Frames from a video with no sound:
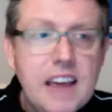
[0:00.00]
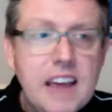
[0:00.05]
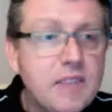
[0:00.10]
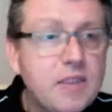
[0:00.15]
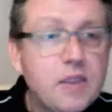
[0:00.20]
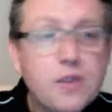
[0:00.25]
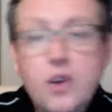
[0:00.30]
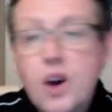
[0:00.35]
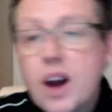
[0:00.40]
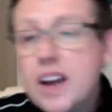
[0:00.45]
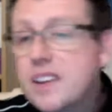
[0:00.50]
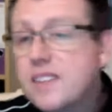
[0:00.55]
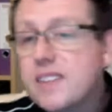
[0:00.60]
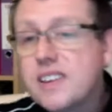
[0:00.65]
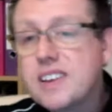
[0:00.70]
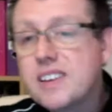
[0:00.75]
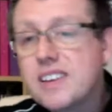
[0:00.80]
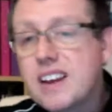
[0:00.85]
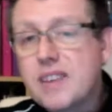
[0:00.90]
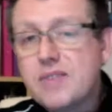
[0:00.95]
If you've got
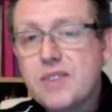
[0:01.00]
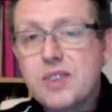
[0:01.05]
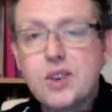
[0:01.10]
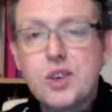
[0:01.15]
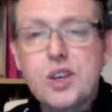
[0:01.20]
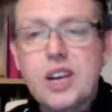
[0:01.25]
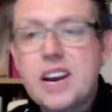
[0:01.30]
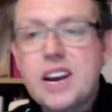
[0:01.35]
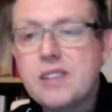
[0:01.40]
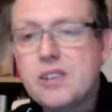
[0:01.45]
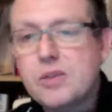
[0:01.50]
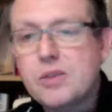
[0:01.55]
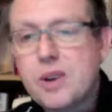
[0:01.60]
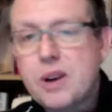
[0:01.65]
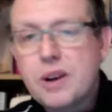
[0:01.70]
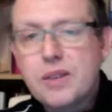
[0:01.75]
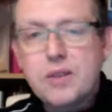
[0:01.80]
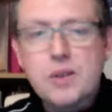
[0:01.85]
anything you'd love to share as well,